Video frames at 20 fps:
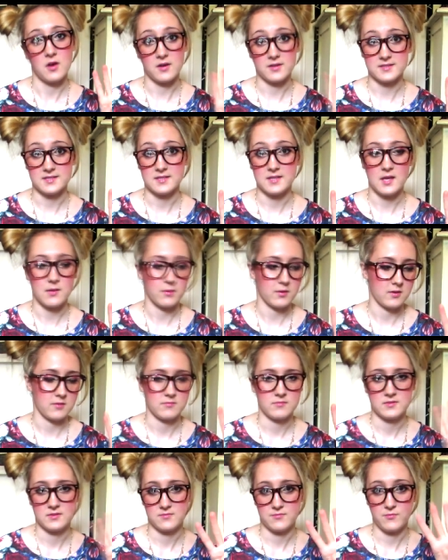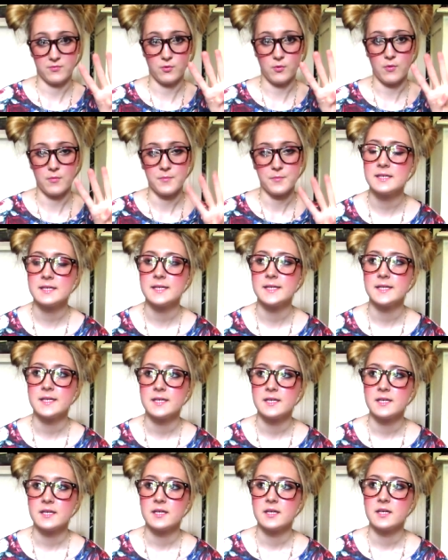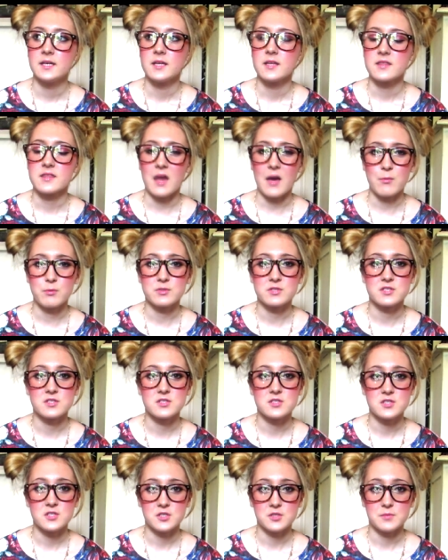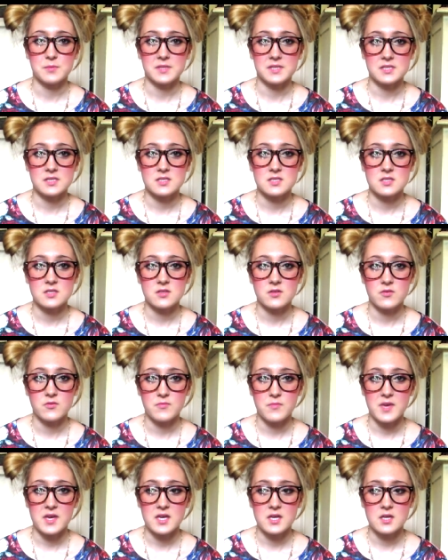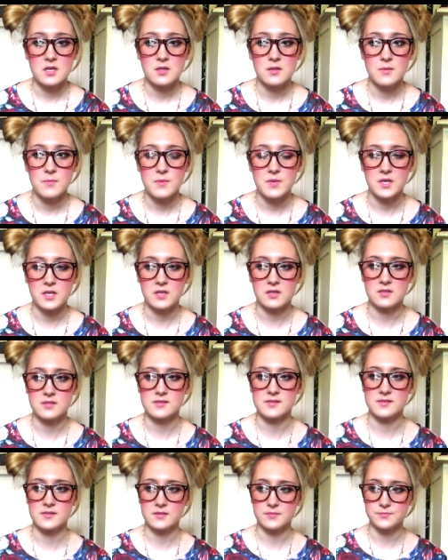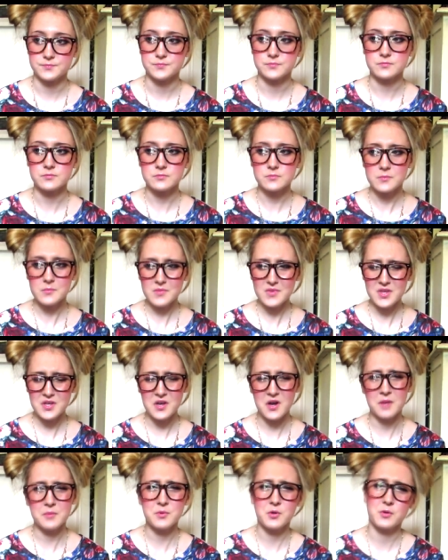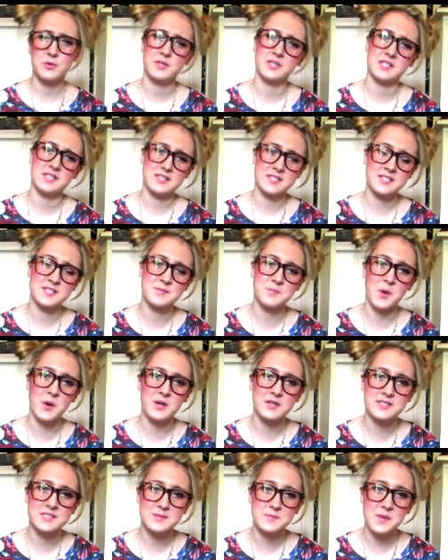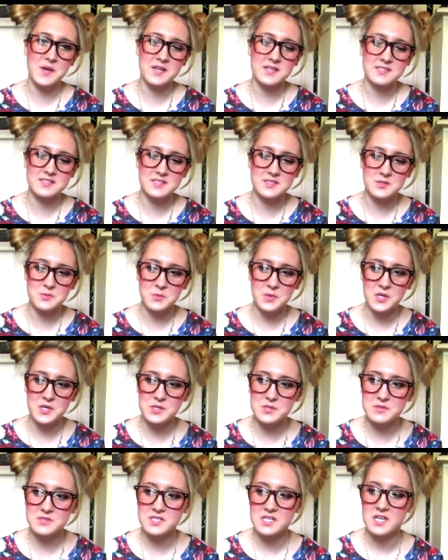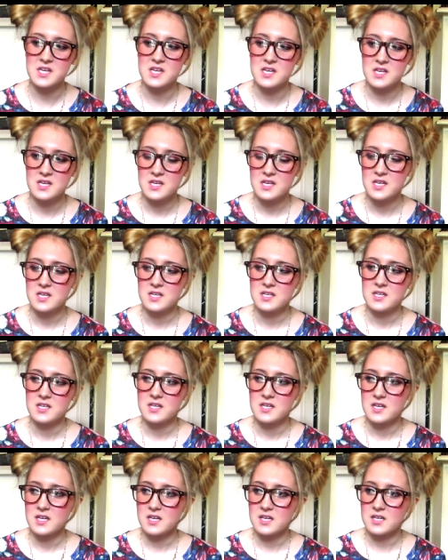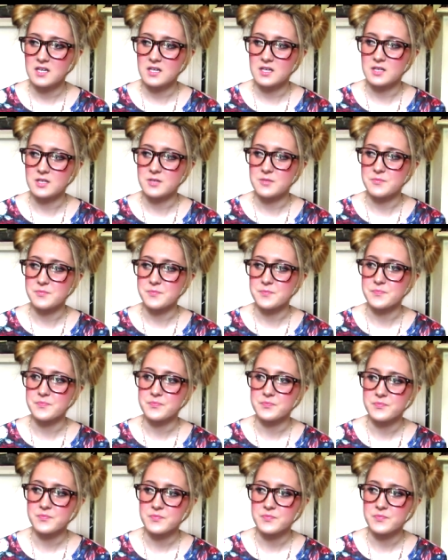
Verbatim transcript: ICT, there we go, it's four that was stupid of me because I'm not really the smartest person in the world. Um,